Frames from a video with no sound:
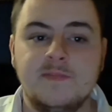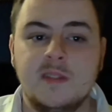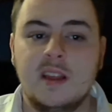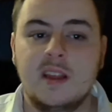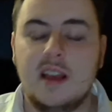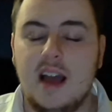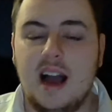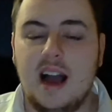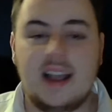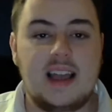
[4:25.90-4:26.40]

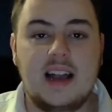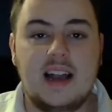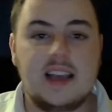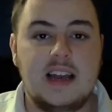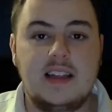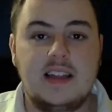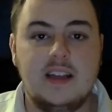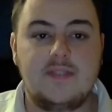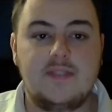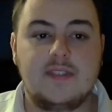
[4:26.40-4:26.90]
I can't get
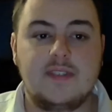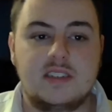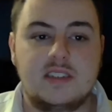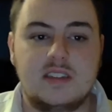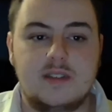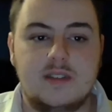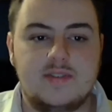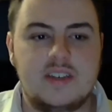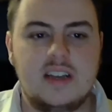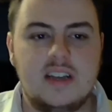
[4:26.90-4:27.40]
enough of this
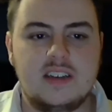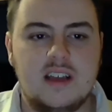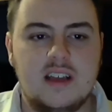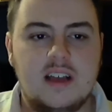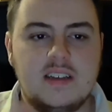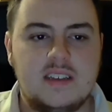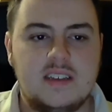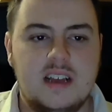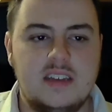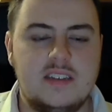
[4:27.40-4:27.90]
stuff.
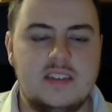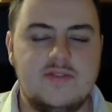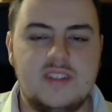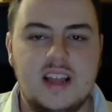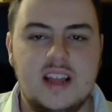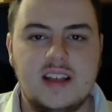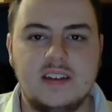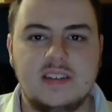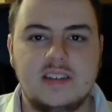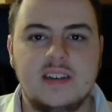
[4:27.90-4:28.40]
It's
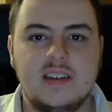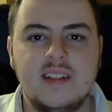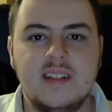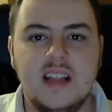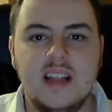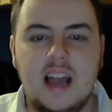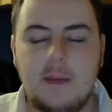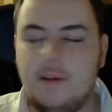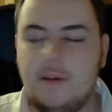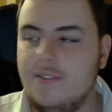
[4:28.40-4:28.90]
ridiculous.
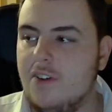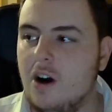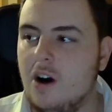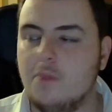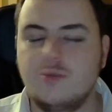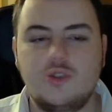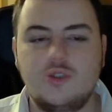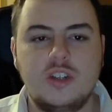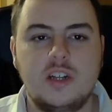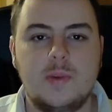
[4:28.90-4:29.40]
It
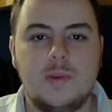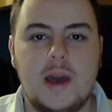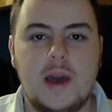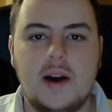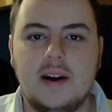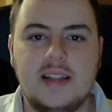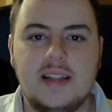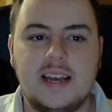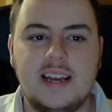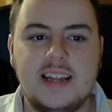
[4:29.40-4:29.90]
performs really well,
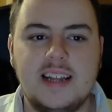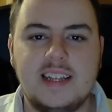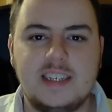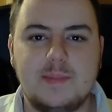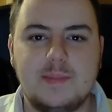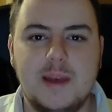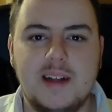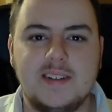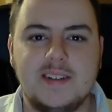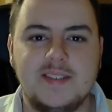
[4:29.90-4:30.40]
and I hate the
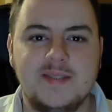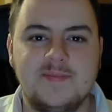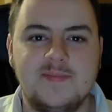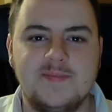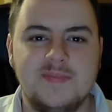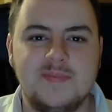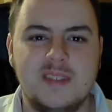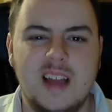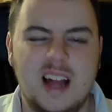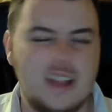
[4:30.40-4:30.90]
smell.
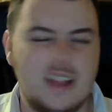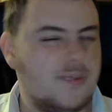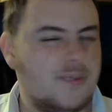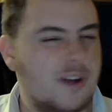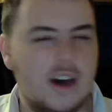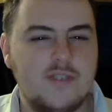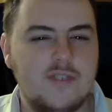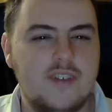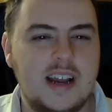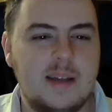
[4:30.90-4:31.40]
I love
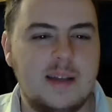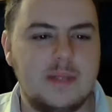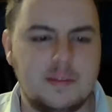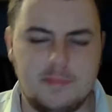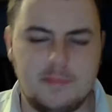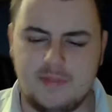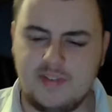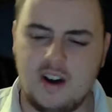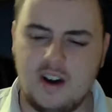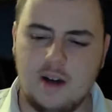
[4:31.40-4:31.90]
that rhyme. It
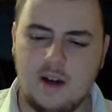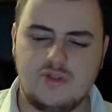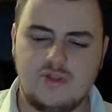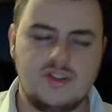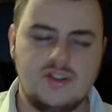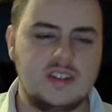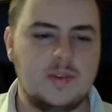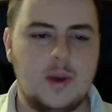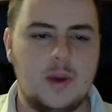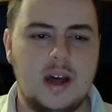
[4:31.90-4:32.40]
performs
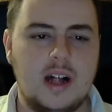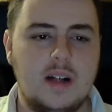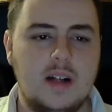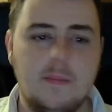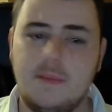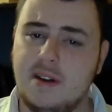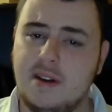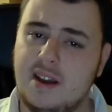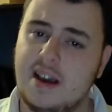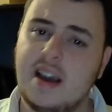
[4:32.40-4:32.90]
really well,
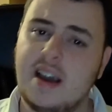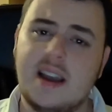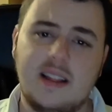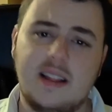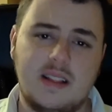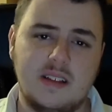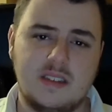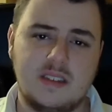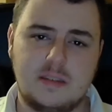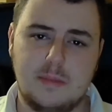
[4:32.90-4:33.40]
but I hate
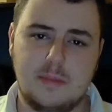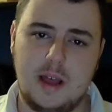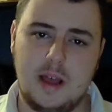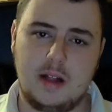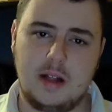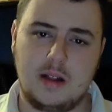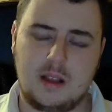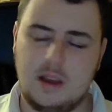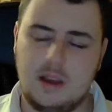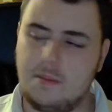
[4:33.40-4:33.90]
the
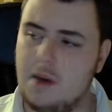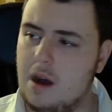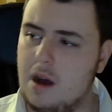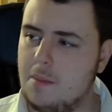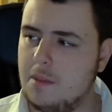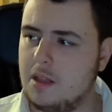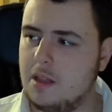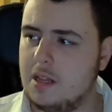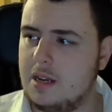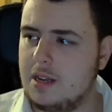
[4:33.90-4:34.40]
smell. Come on,
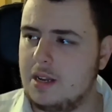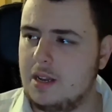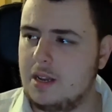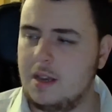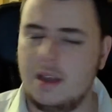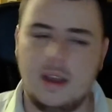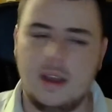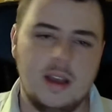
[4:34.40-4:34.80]
my lady.